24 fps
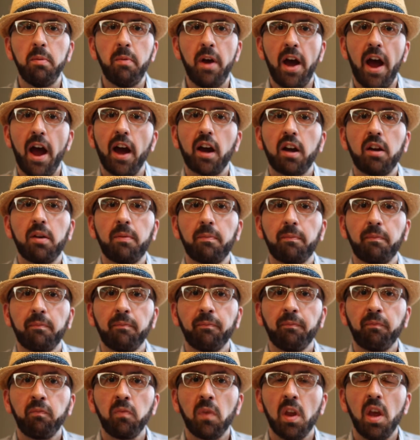me back.
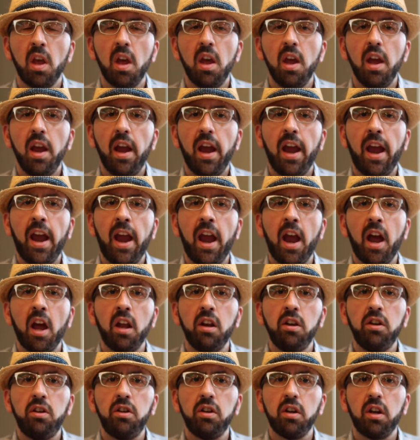
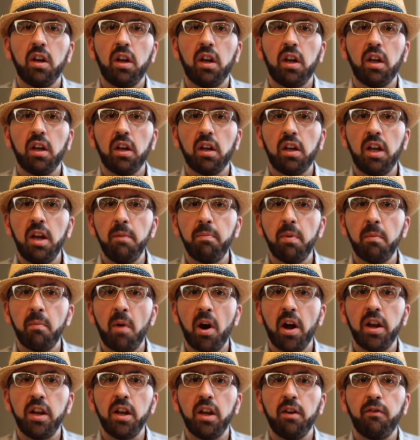And keep in
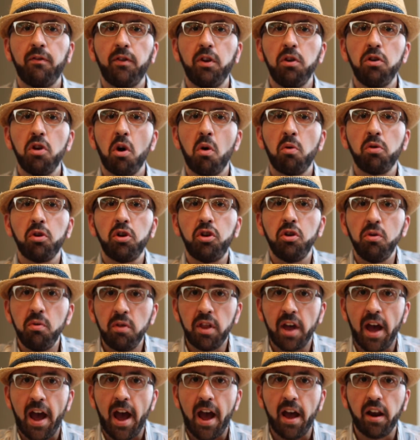mind, if you don't
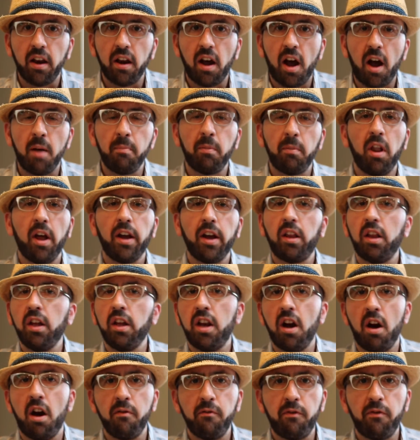do that, I'm likely
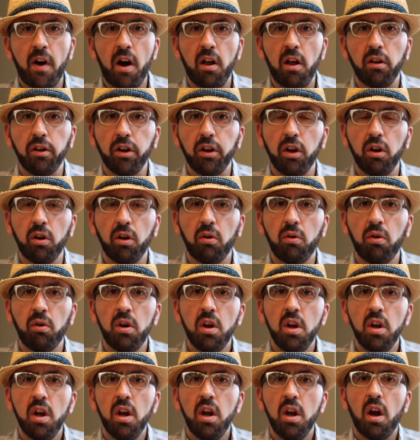to unfollow you.
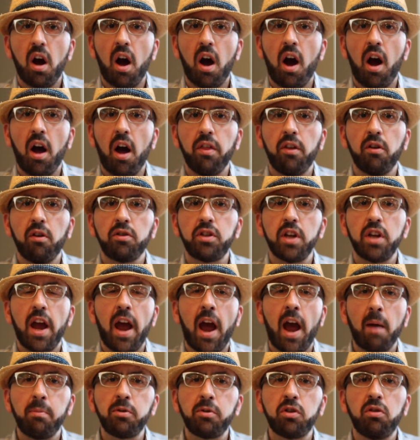There's
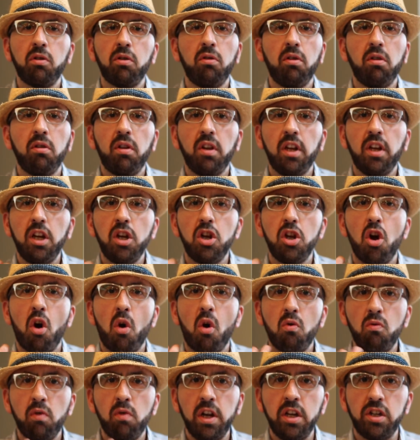absolutely
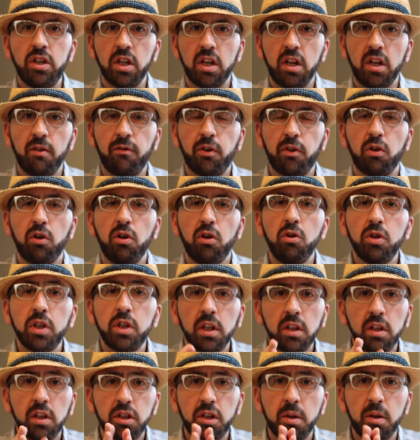no reason, if you're
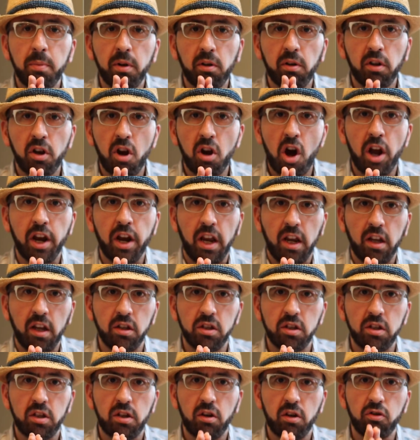using this to build an
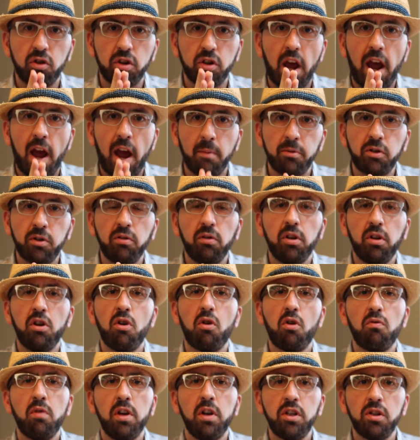audience, there's absolutely
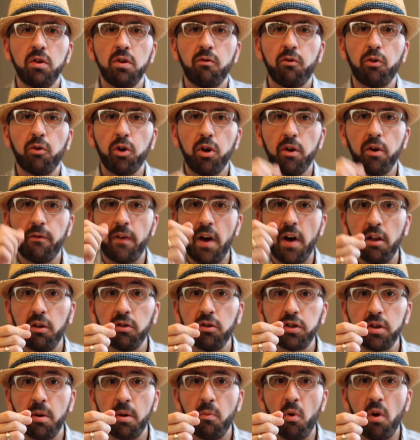no reason for you to
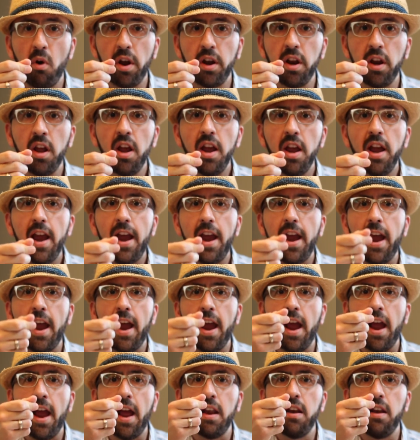follow someone
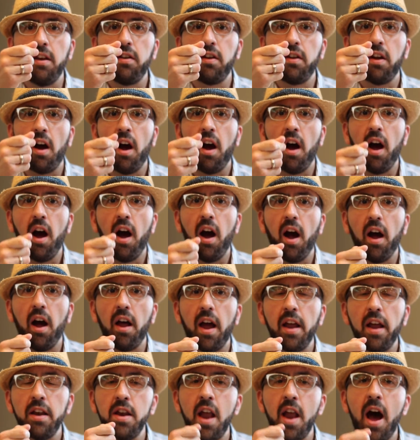and
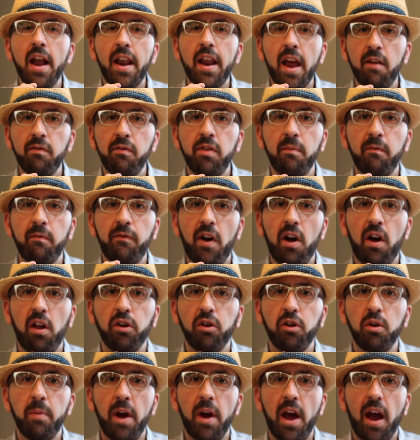not have them
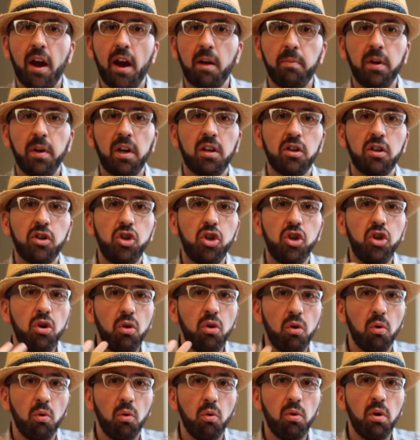follow you back, because
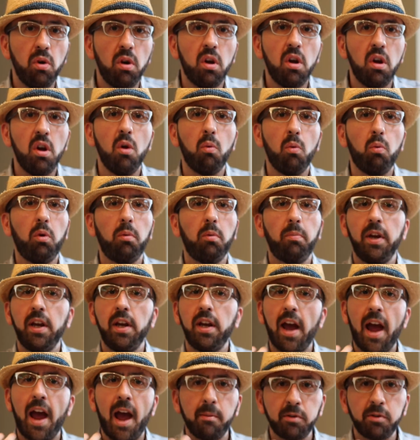you will
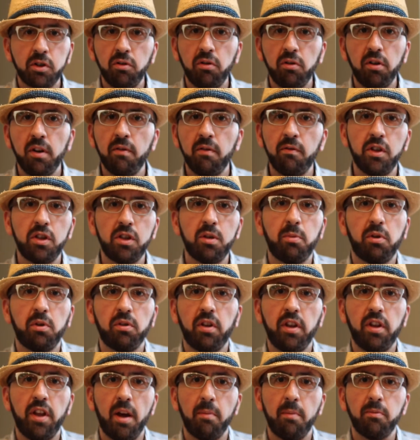be absolutely invisible
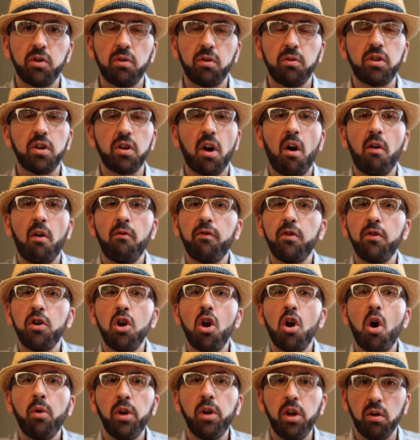to them. So it's of
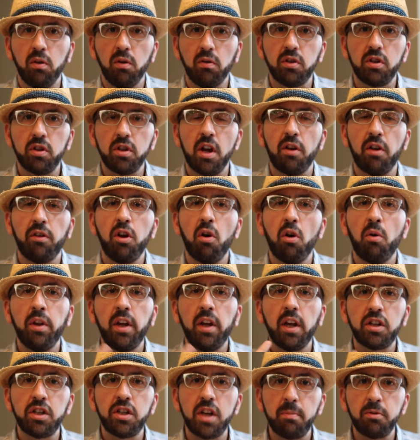no use. Now, the
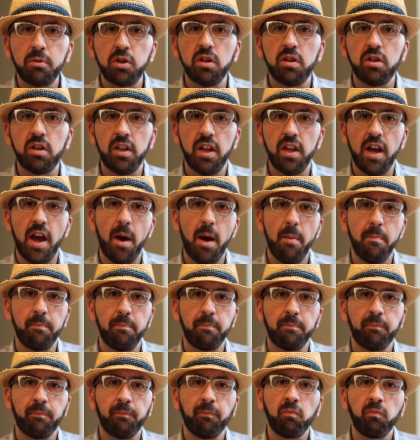only exception to that
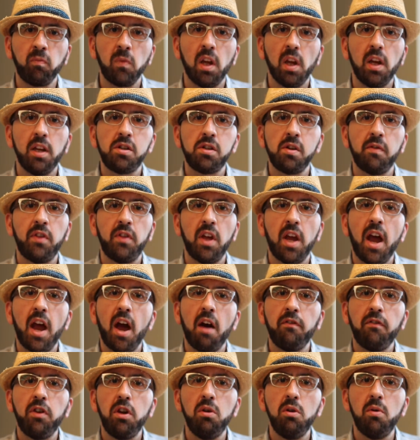is if they
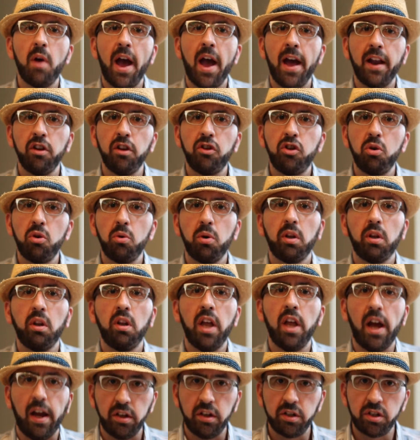have you added to a
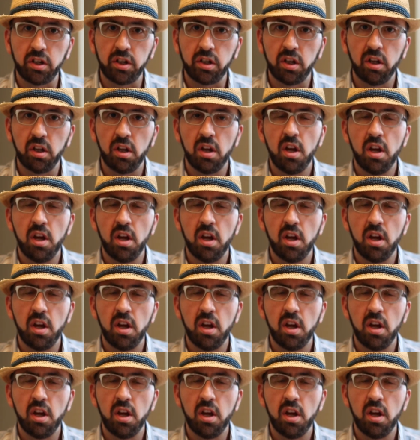list.